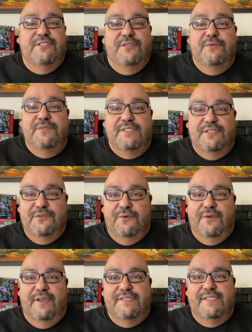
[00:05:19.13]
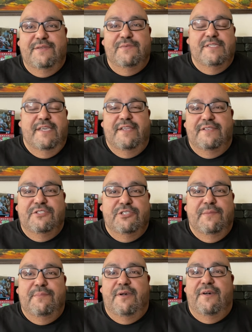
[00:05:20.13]
Toons and Toys, and it was like in a
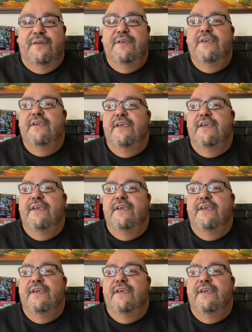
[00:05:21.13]
strip mall.